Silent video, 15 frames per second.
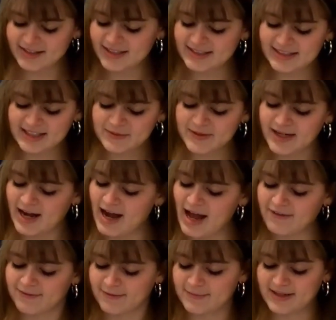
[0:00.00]
Can anyone
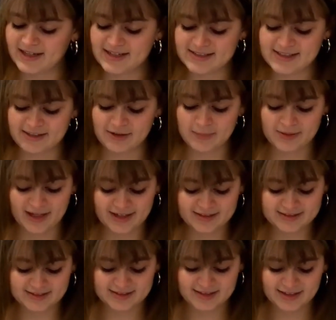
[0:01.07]
hide from me in a secret
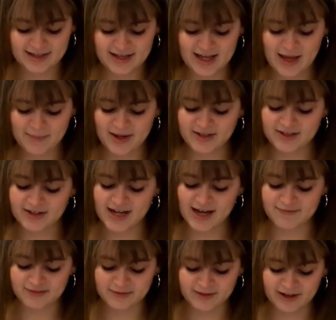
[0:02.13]
place? Am I not
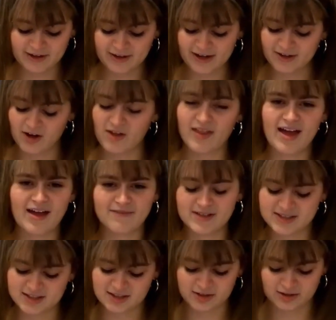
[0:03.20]
everywhere in all the
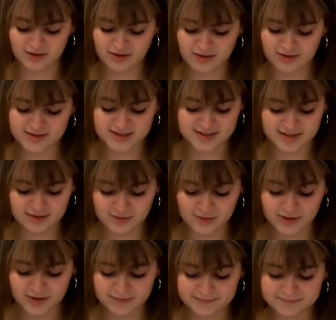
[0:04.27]
heavens and the earth, says the
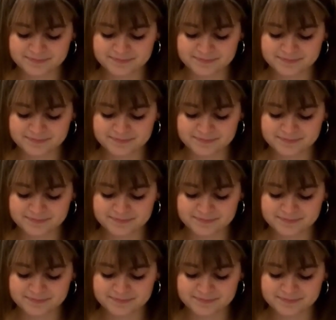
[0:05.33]
Lord?